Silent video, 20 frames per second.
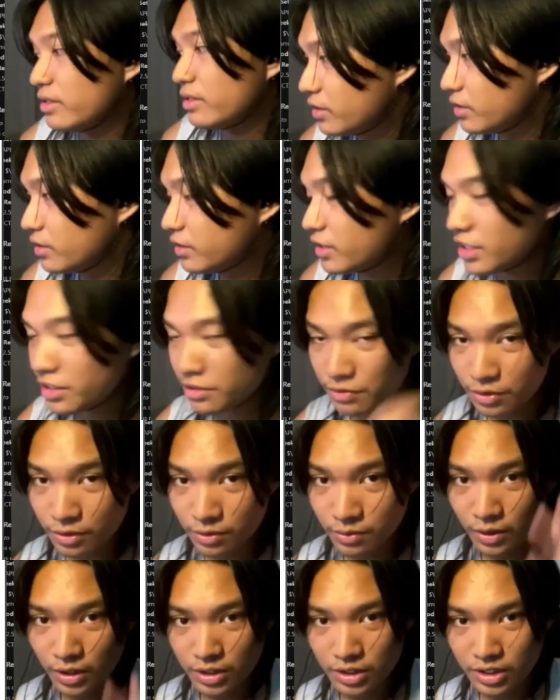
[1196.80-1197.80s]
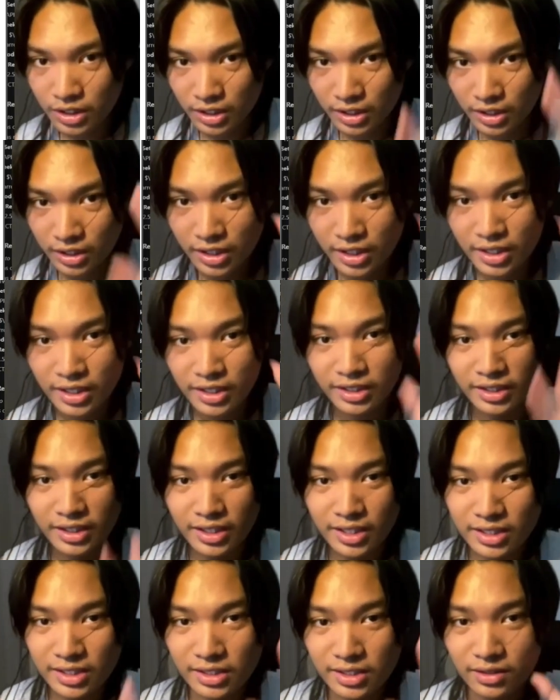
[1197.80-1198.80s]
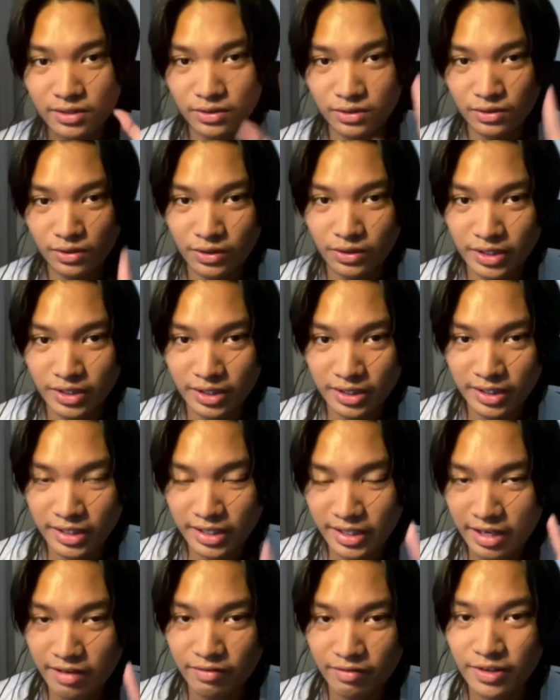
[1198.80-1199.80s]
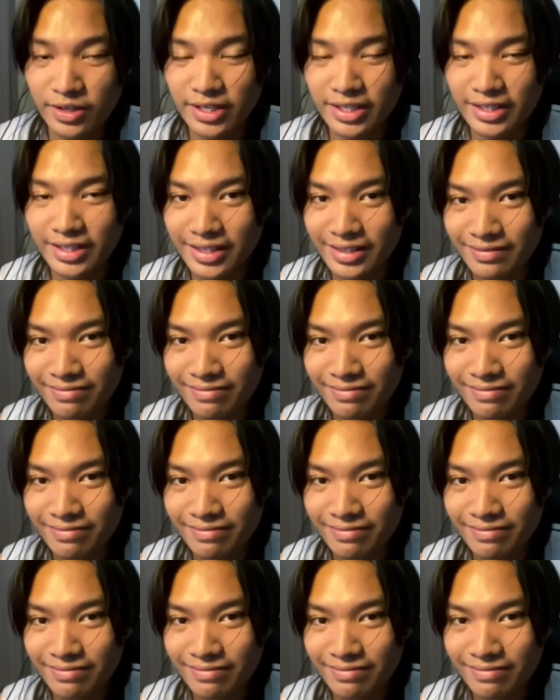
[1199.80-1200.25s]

thanks for watching this tutorial. Have a great day.